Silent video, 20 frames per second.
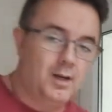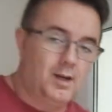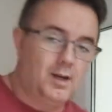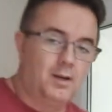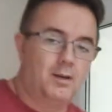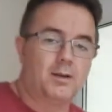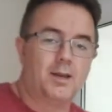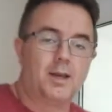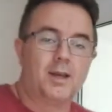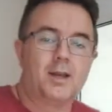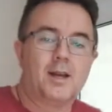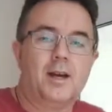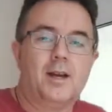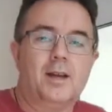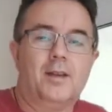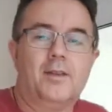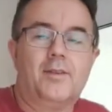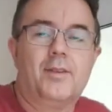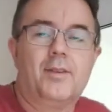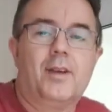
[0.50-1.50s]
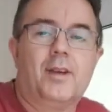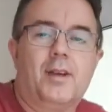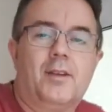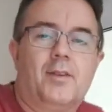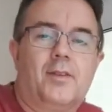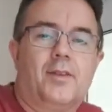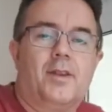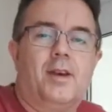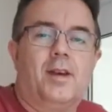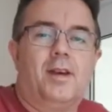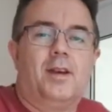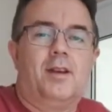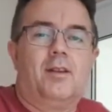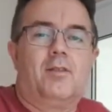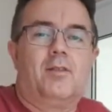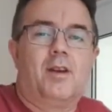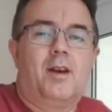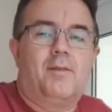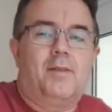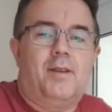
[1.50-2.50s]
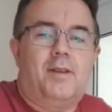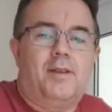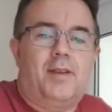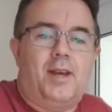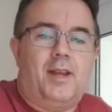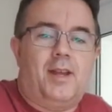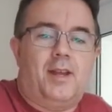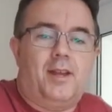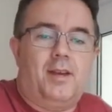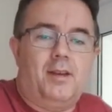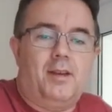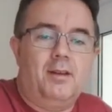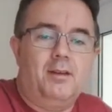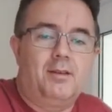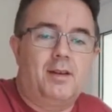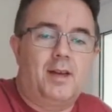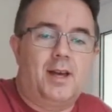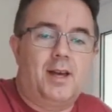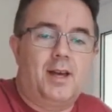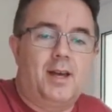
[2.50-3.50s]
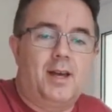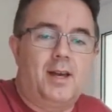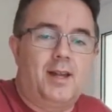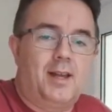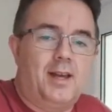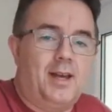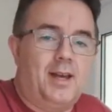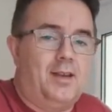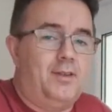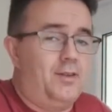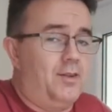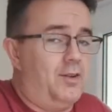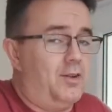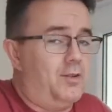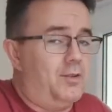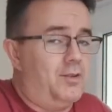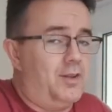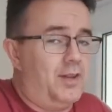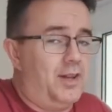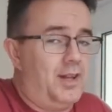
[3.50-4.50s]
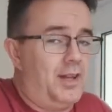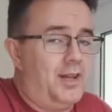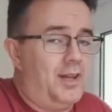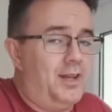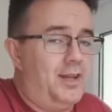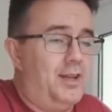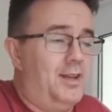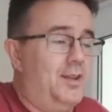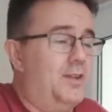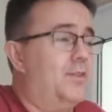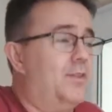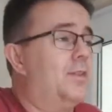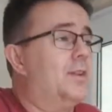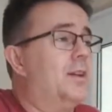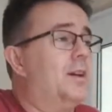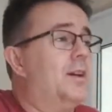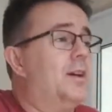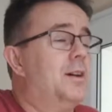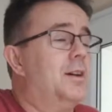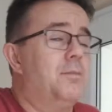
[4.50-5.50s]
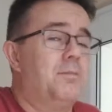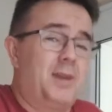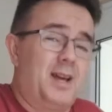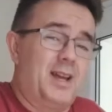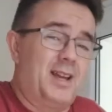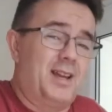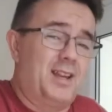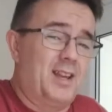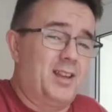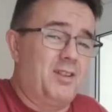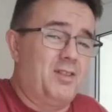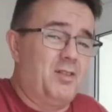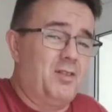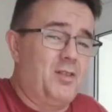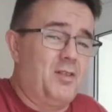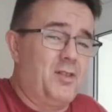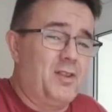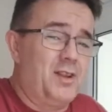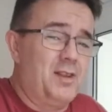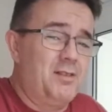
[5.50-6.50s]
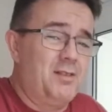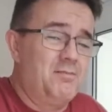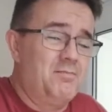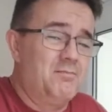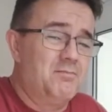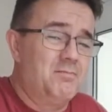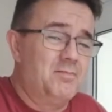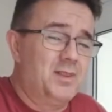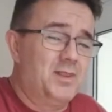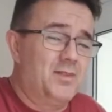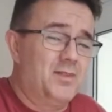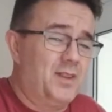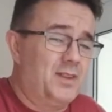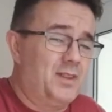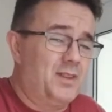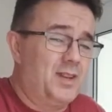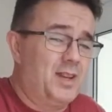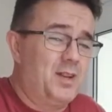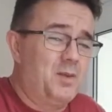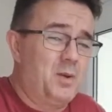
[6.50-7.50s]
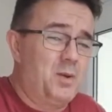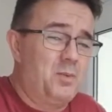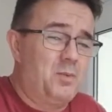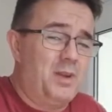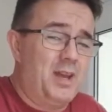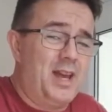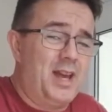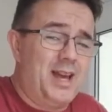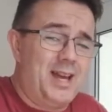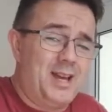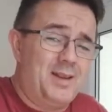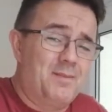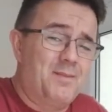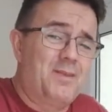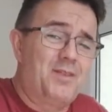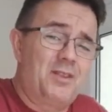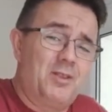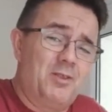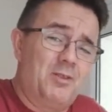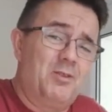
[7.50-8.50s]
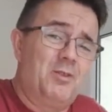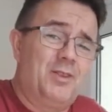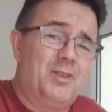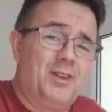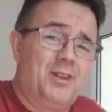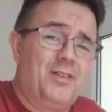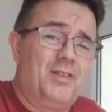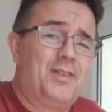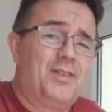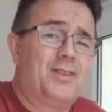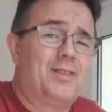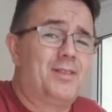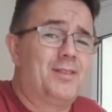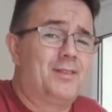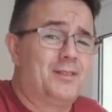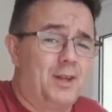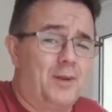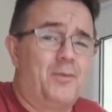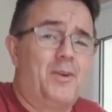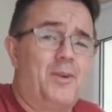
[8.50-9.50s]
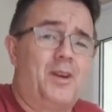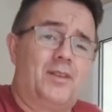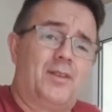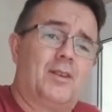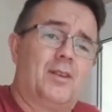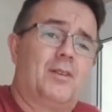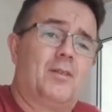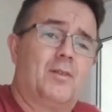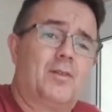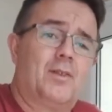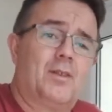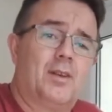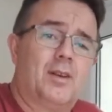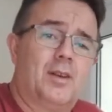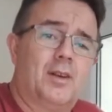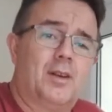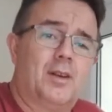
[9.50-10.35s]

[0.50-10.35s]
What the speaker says: Okay guys, it's Traveling Ted here, and as you know, today is Pancake Tuesday, the day when we absolutely stuff ourselves